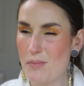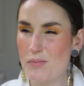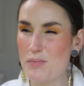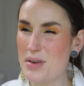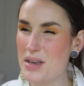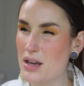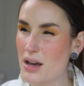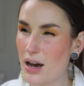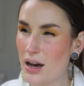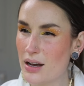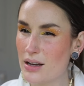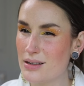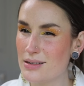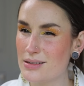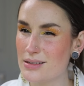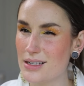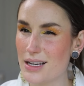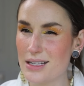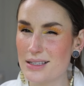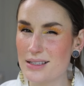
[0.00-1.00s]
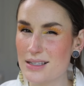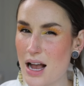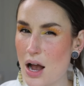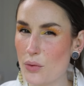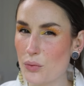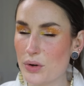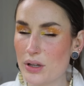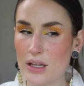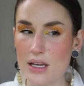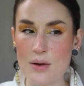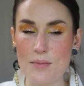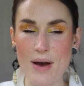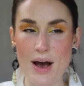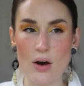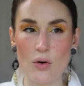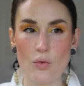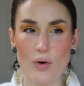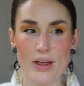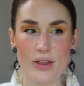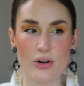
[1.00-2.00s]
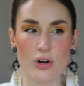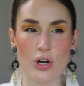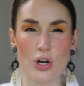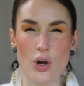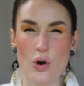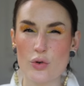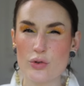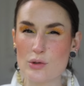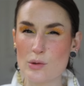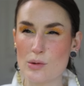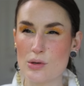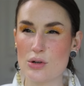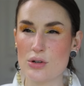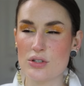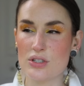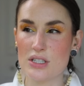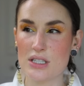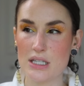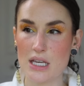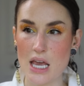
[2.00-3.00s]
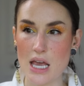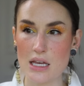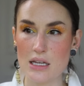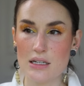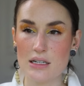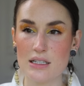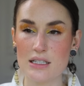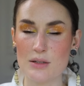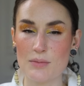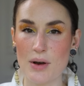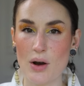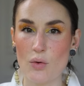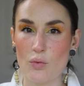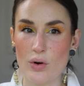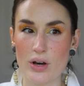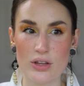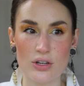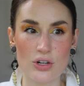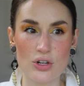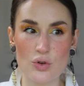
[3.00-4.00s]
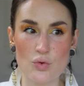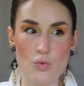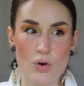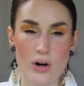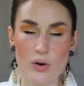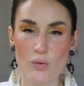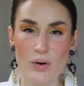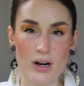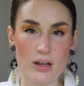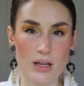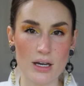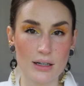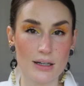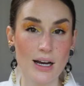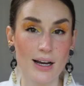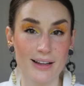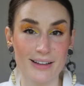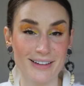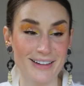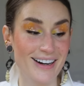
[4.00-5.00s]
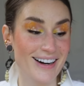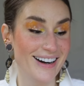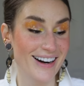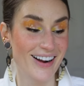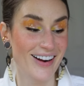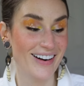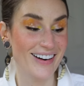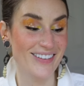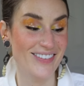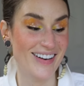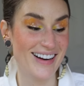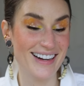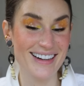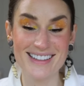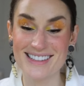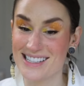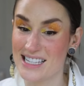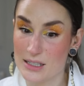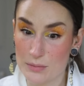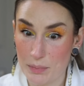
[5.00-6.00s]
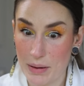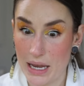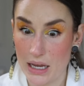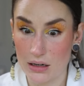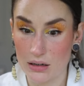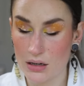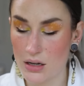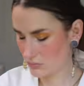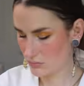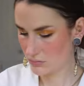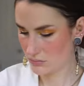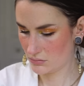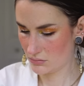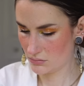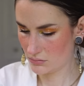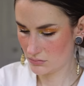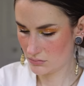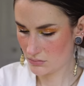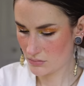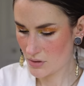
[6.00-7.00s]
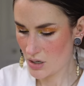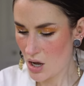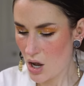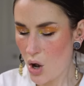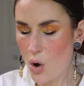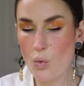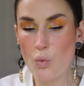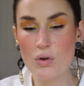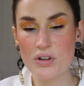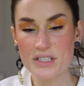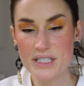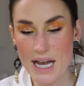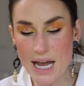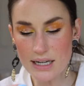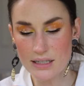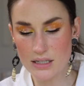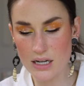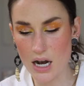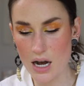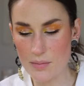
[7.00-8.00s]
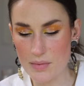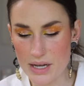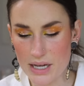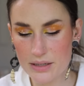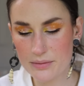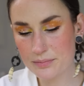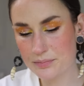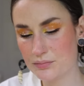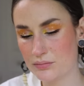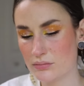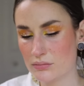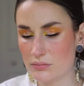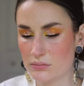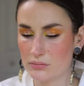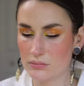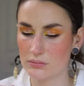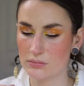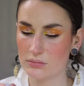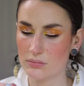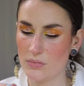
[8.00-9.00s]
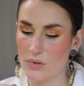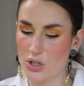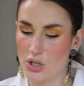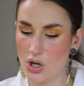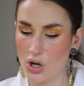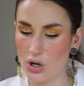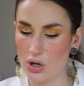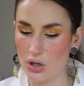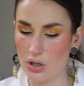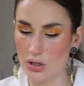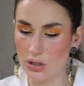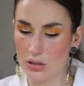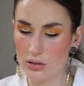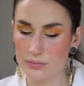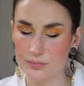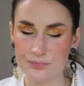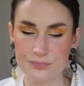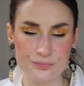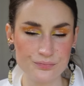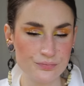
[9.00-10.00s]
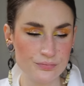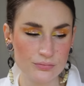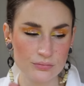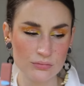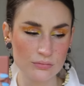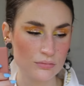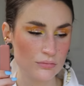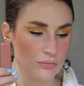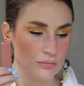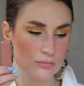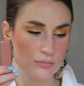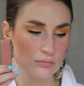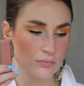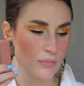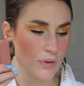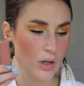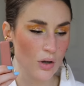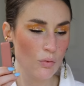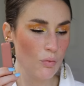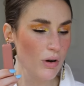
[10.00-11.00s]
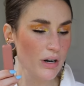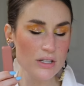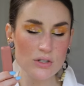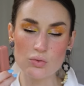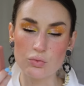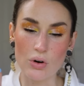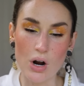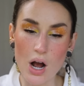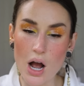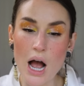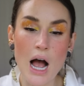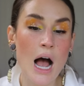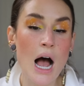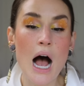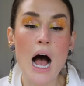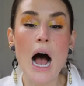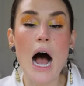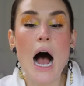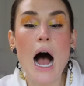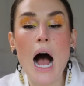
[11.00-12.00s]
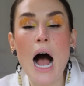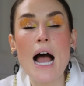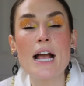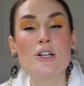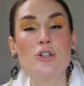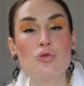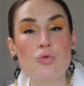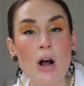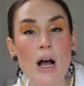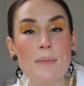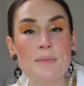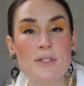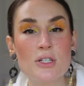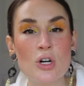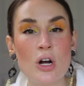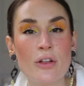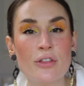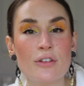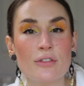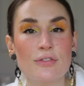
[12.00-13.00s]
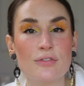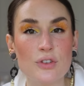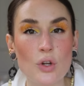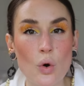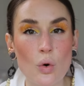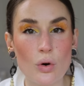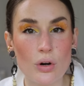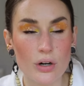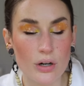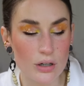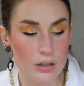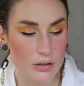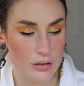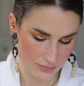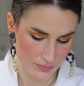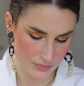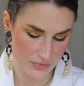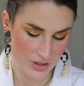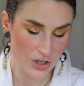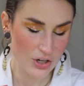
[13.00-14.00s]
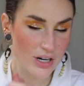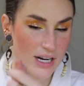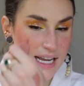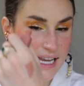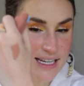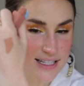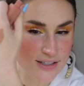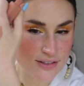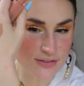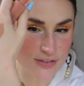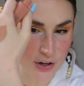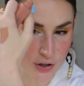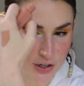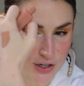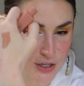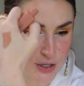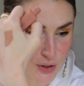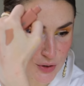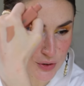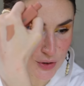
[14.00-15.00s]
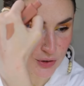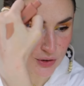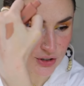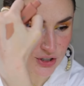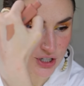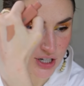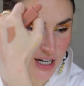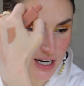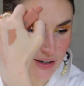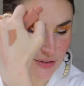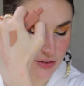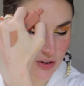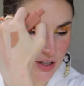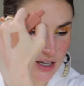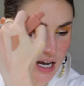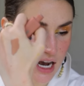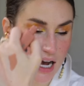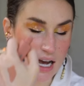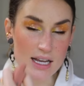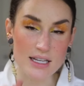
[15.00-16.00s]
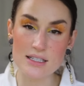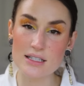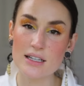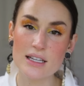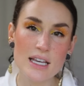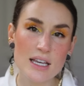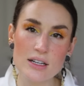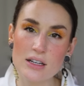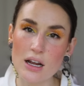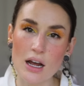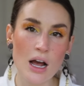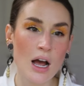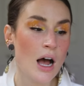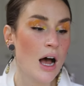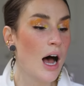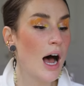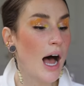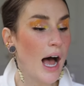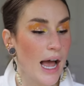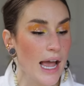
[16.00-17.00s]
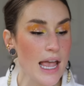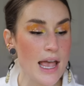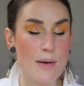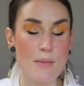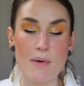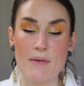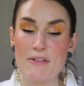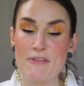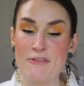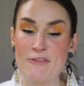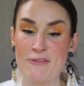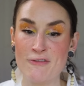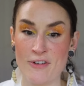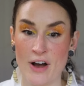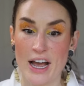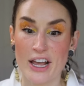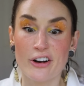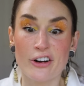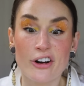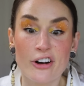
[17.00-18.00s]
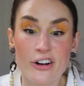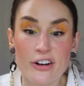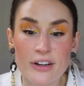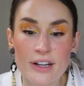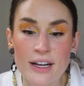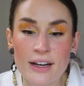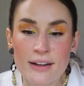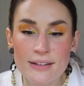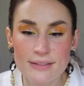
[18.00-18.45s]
because it's not really about whether it goes with your skin, it's about whether you want to wear that color, you know what I mean? It's, it's paint. Well, dadgummit, y'all. What is wrong? I dropped it on the floor. There is a very neutral shade for the eyes. Can, I am fired.